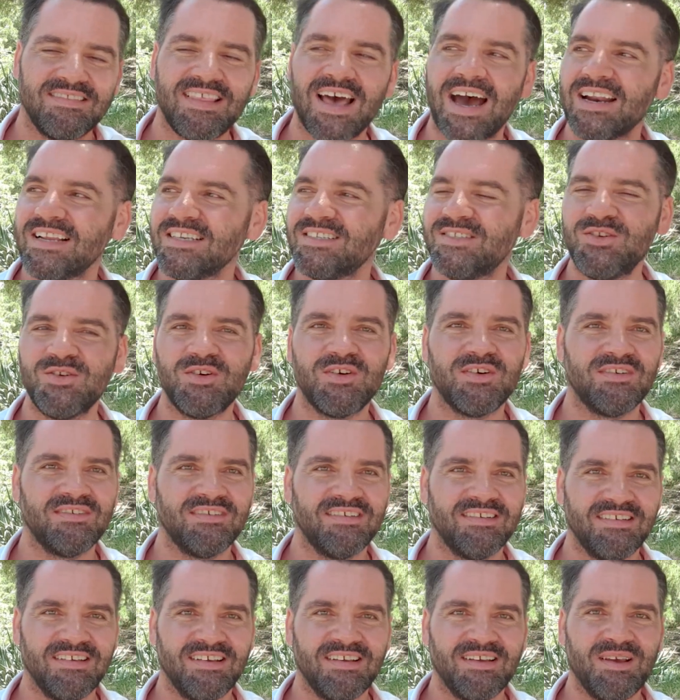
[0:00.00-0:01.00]
that is
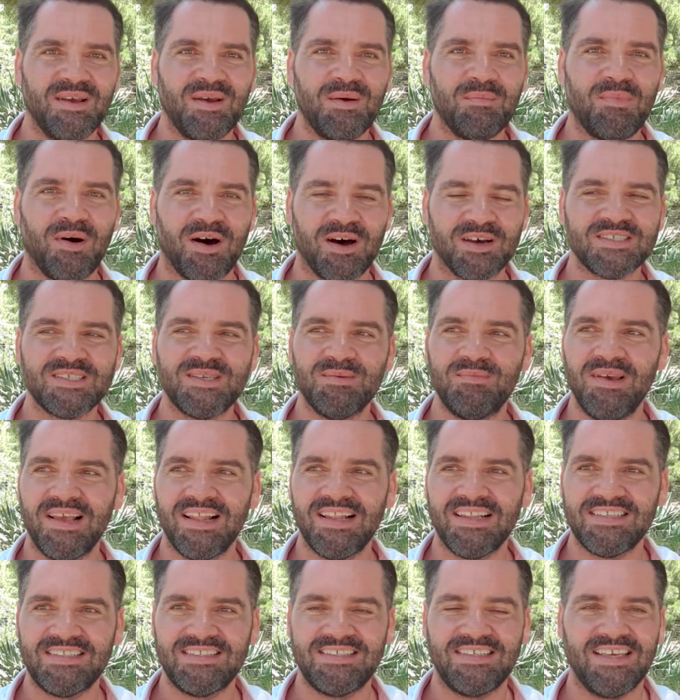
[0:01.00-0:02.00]
your
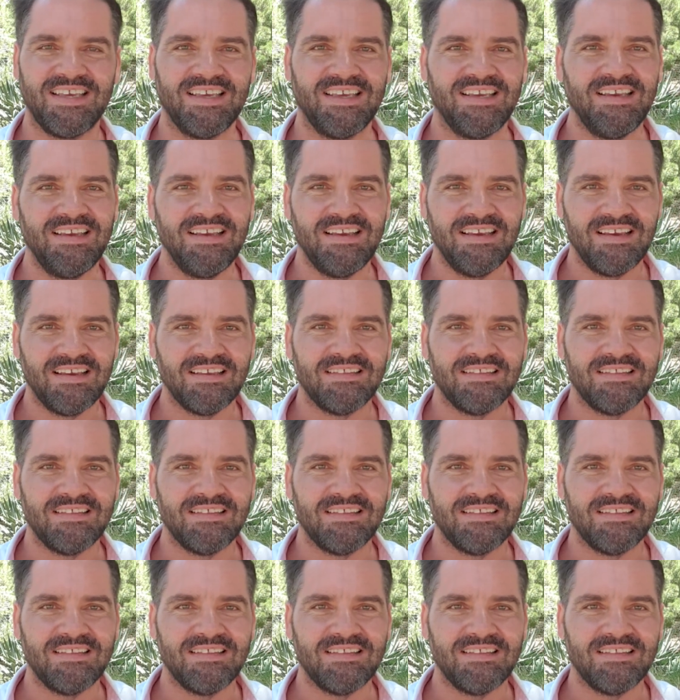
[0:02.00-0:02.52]
possibility.